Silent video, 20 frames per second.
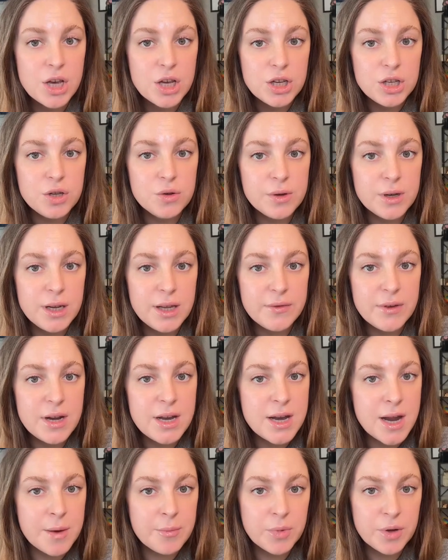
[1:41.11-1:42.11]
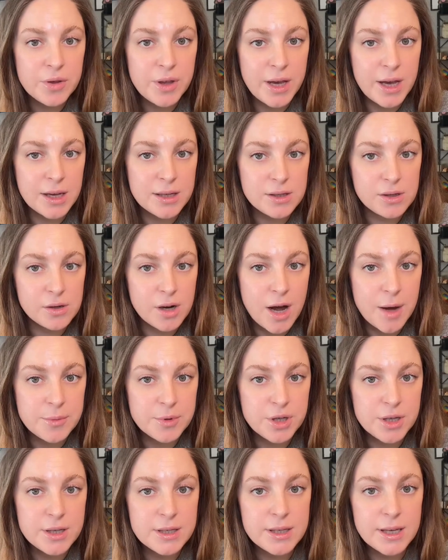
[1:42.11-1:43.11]
You could even number the answer
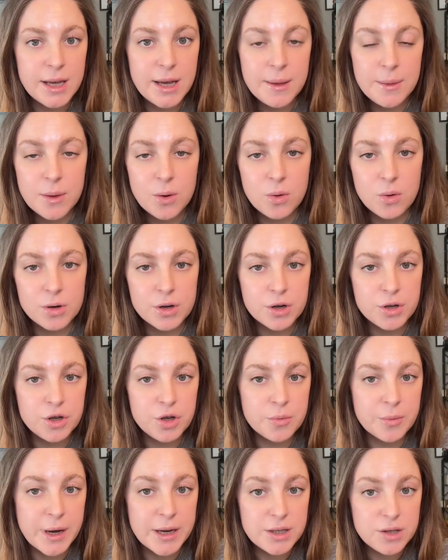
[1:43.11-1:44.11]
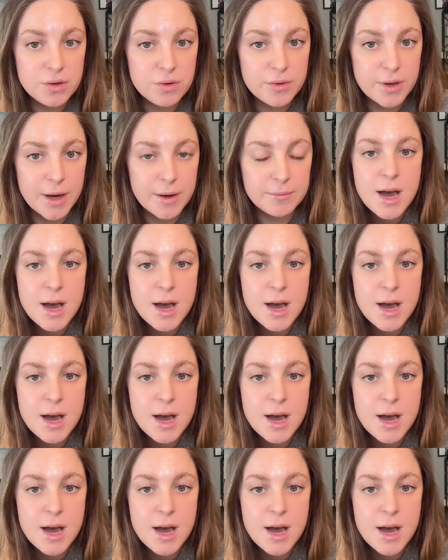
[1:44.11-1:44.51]
options in the order you might do them.